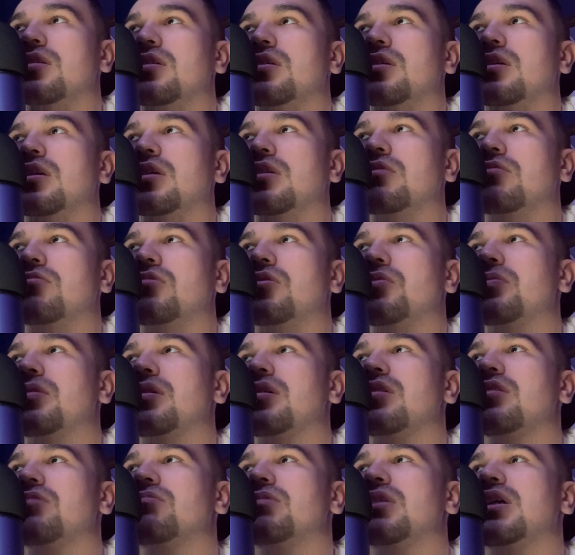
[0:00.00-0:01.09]
And we
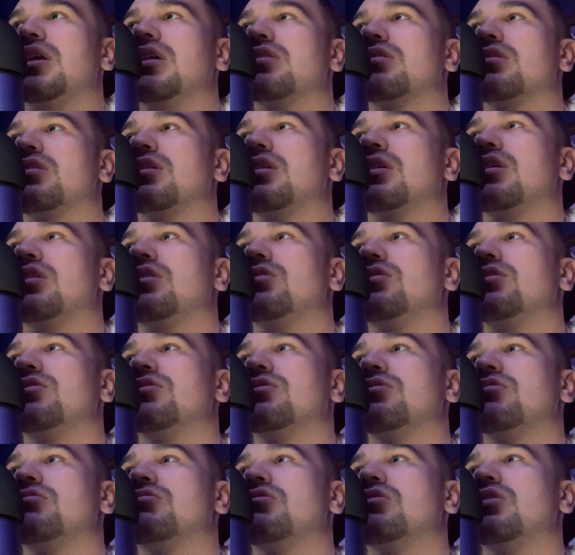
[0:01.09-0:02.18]
probably might actually get a
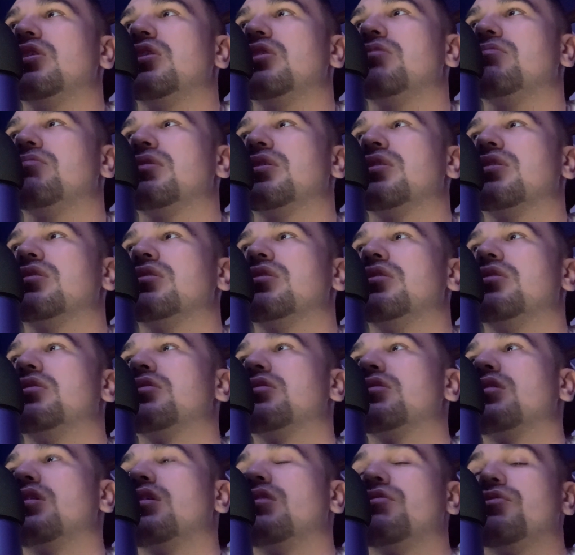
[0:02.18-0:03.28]
season 3,
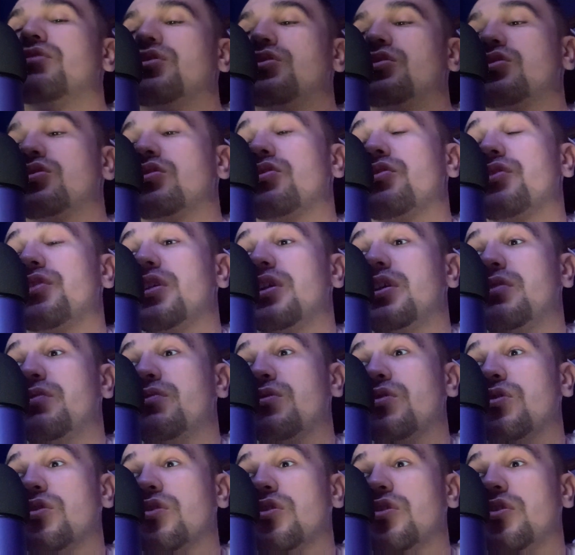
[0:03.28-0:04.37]
because the story
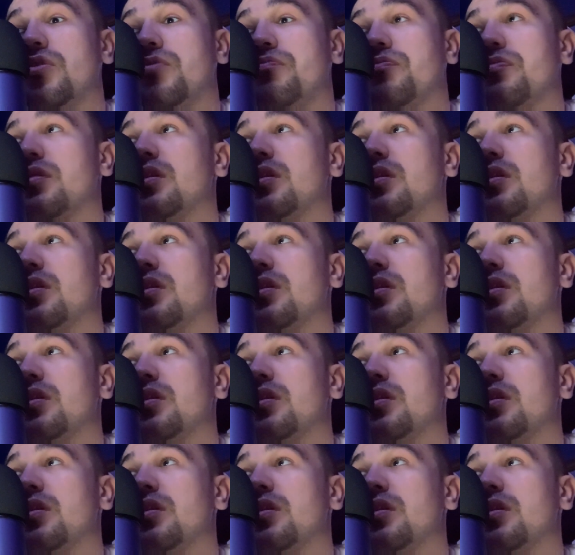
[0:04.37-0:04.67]
for